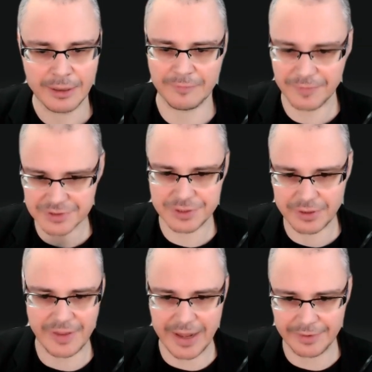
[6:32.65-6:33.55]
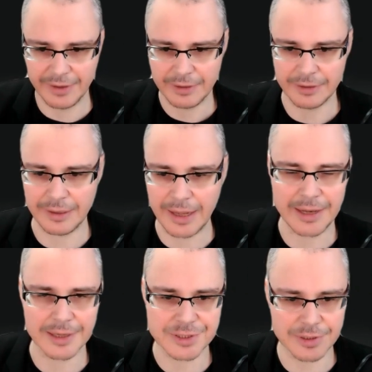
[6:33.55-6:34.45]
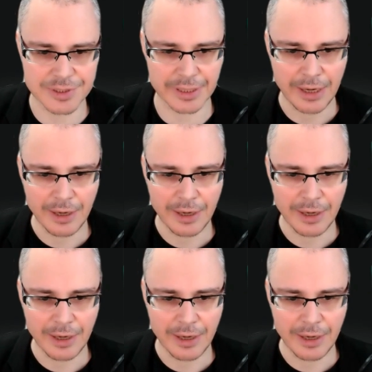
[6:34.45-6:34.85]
first you then, Alex Kuzin,